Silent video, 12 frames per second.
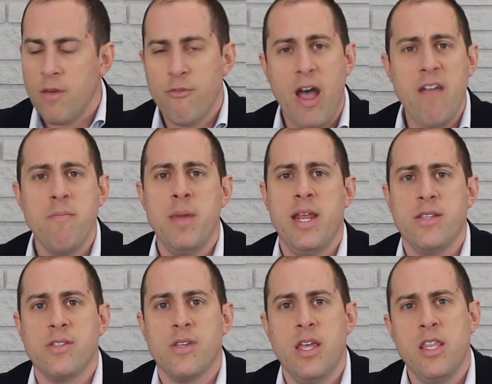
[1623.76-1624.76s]
5
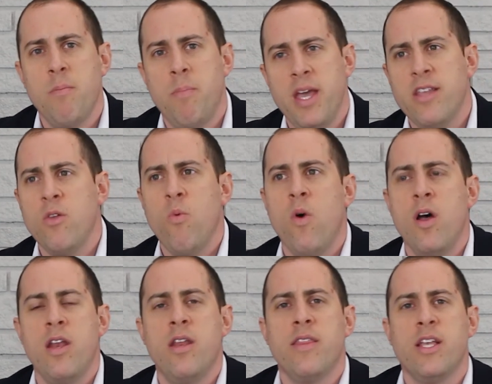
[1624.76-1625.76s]
minutes and then pick the
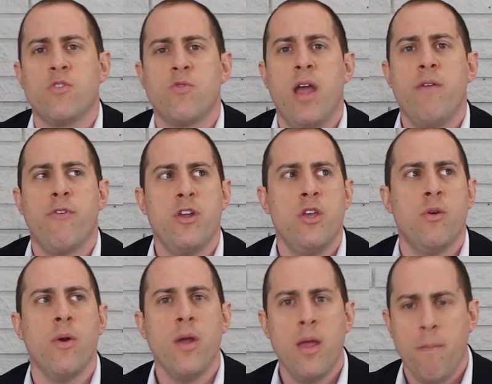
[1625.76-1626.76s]
one that's right for
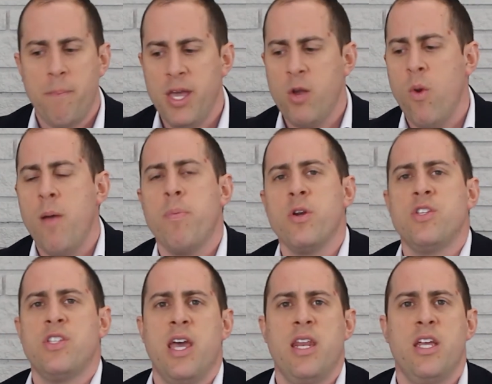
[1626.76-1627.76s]
you. Pick what
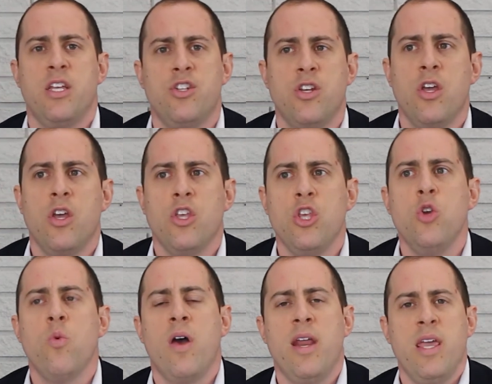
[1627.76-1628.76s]
percentage
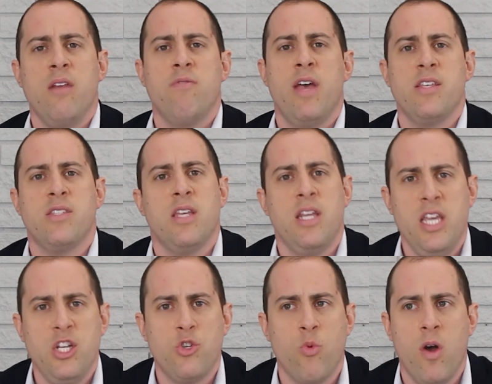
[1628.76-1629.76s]
you want to invest in
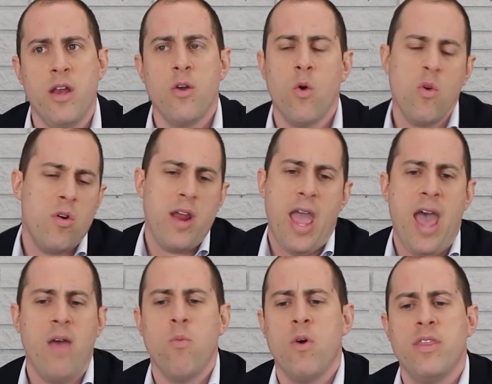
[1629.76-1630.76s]
each one or
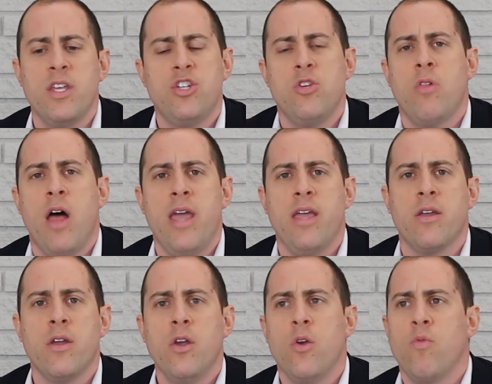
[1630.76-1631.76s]
add one that you like.
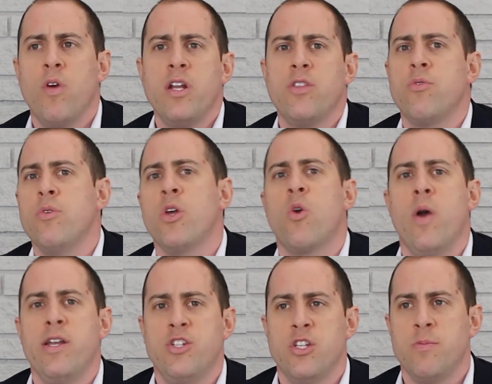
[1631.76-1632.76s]
Run it through the
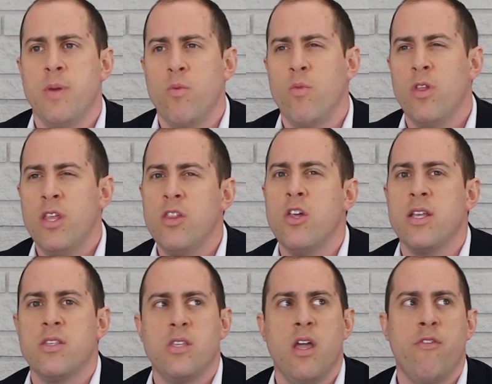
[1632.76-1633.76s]
questions, but really look
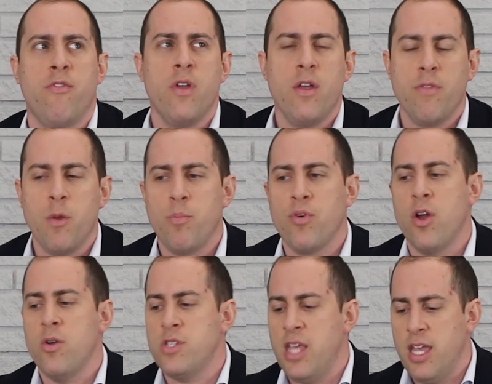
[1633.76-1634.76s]
at stuff, the
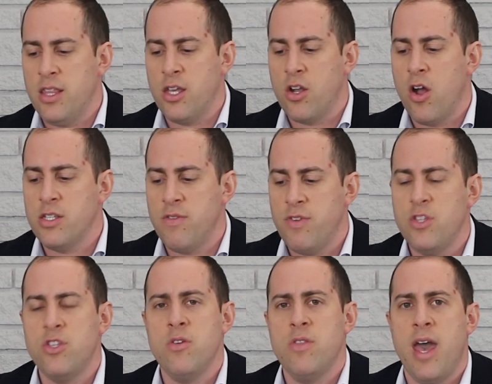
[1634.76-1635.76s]
pros and the cons. If you
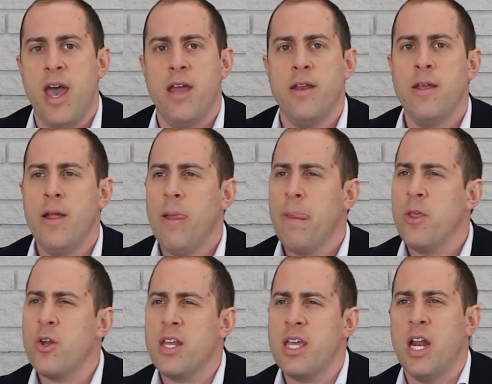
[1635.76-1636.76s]
do that,
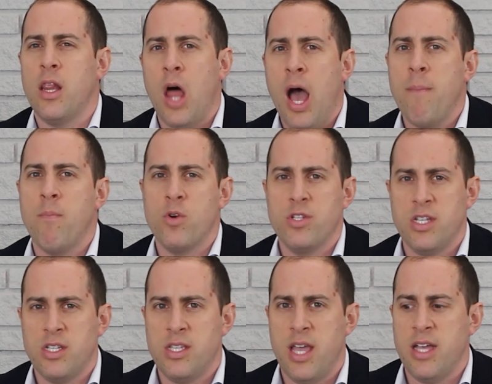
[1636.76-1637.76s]
you're going to get a lot more
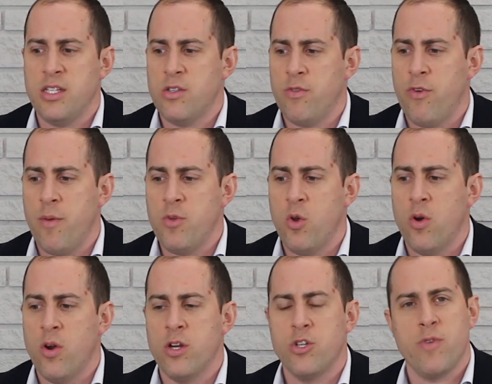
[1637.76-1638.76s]
success from
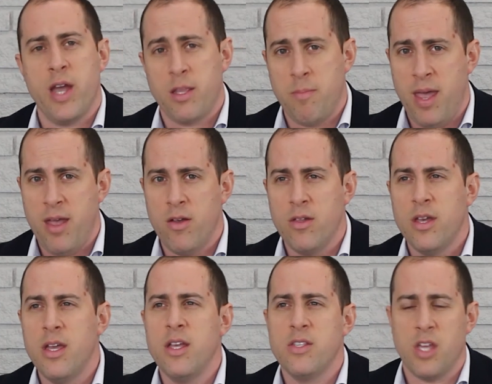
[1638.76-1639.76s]
your direct mail.
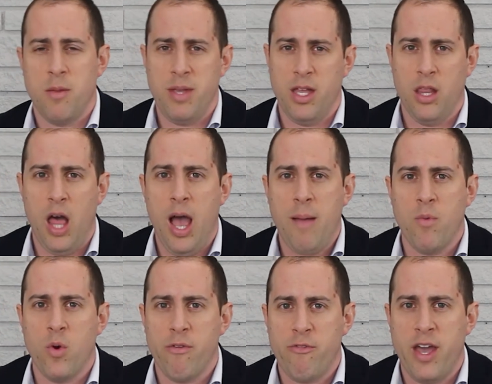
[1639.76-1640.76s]
It's going to be a lot
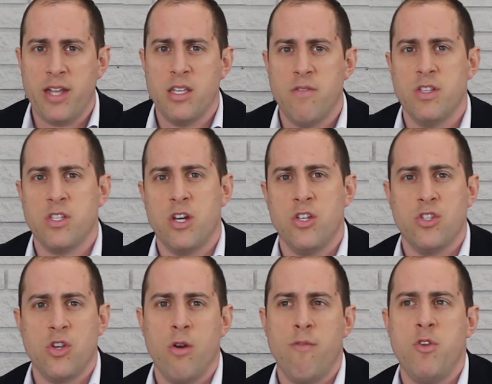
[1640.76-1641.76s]
more effective. It's going to
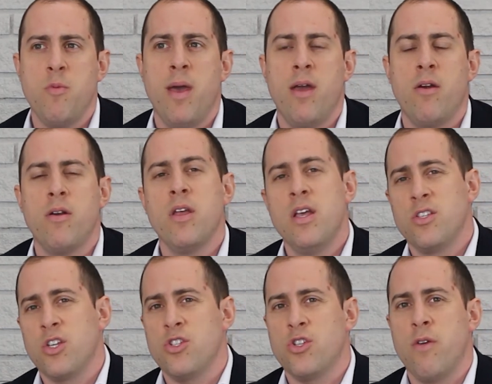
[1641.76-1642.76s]
serve you better. It's
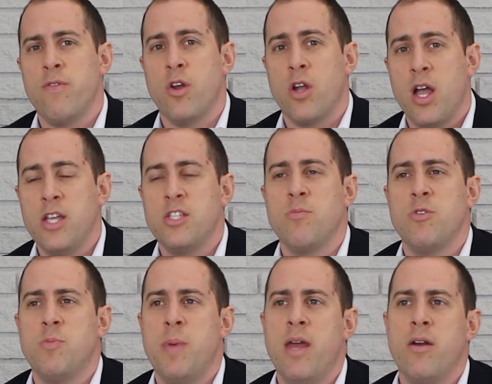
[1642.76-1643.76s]
going to serve your
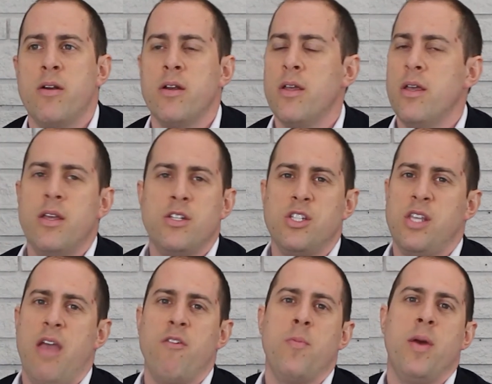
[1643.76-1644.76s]
customers better. It's just
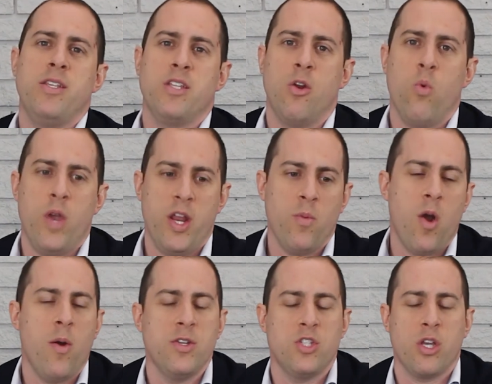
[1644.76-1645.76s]
everybody's going to win. We're
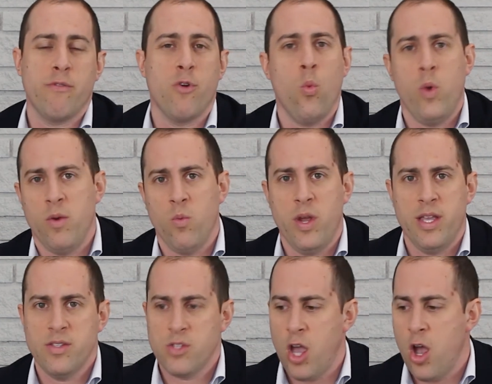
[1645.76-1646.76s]
always looking for
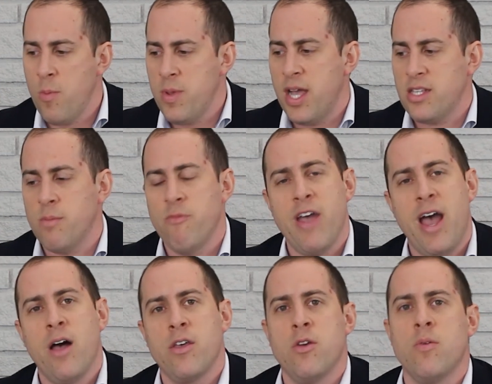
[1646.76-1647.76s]
win-win. So I hope you got some
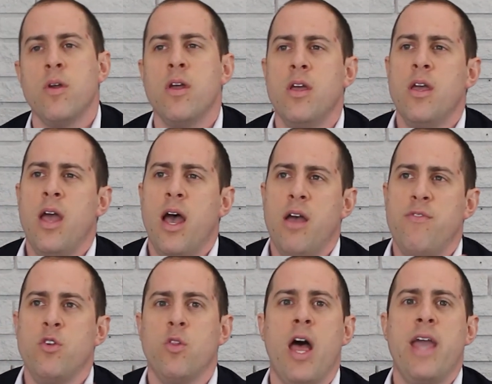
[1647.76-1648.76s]
value. If
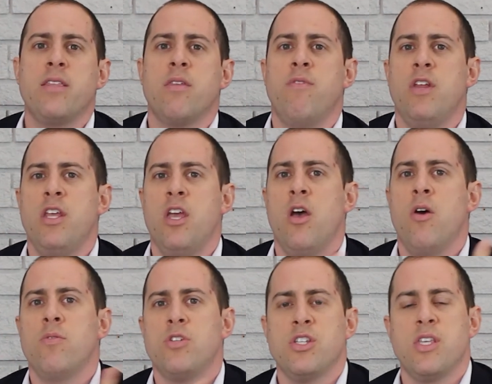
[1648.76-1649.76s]
you like the
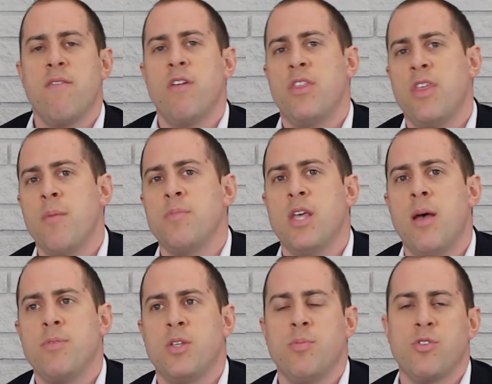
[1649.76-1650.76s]
video, just give it a thumbs
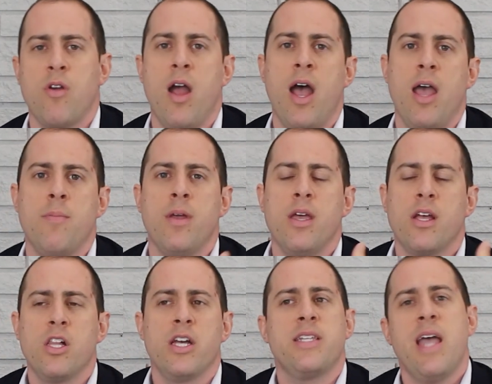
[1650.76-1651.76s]
up, subscribe,
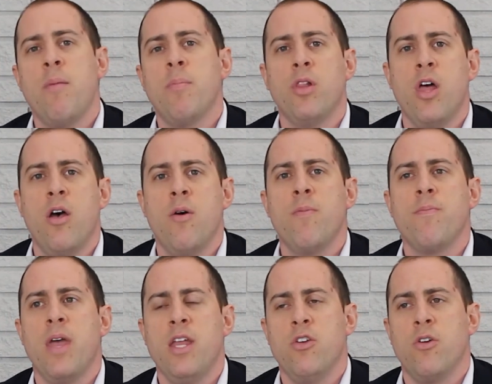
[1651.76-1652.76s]
click down below,
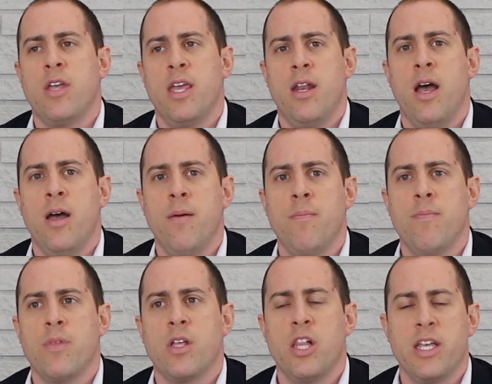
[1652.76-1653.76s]
and you'll get
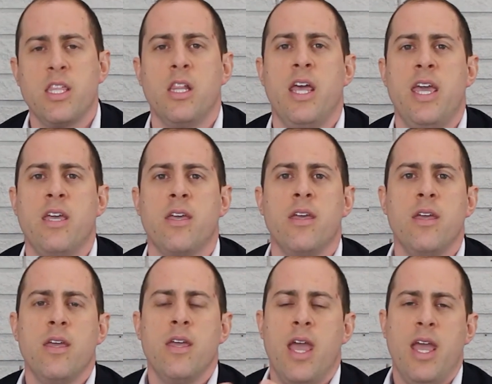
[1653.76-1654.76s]
click the link
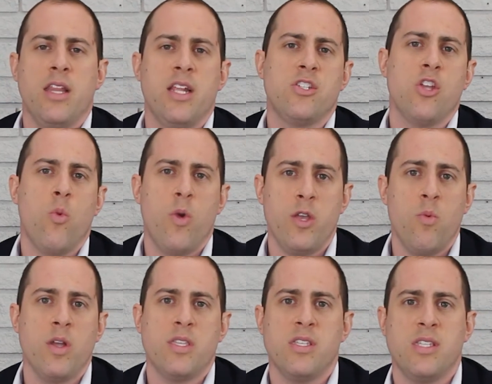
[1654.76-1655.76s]
and let us know where you
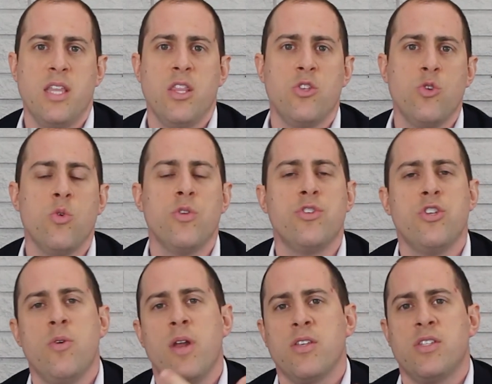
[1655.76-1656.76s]
want to send the tool
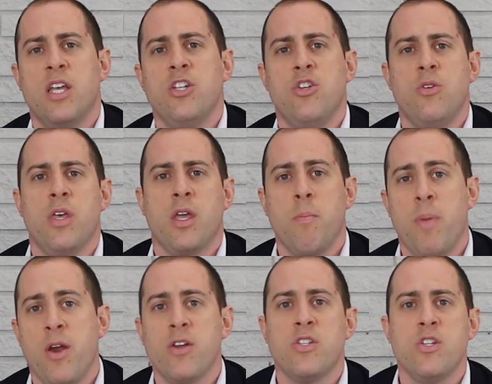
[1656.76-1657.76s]
to, and I'll send you the
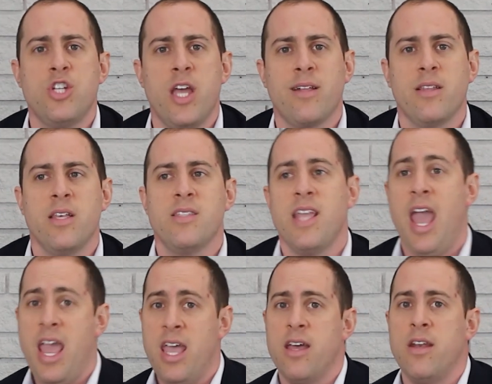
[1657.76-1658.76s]
comparison checklist,
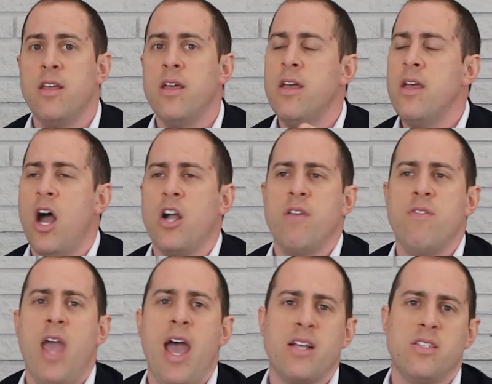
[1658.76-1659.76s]
and I'll give
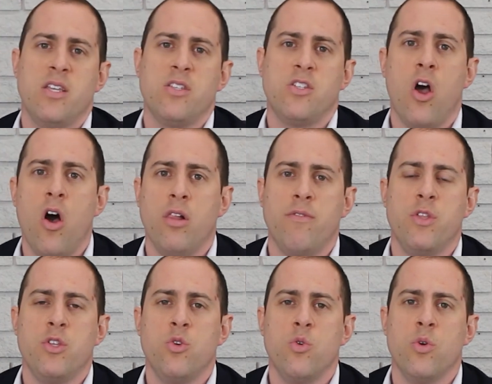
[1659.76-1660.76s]
you access to all of
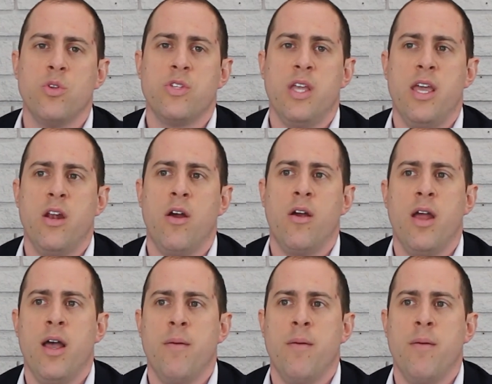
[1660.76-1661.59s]
the tools in our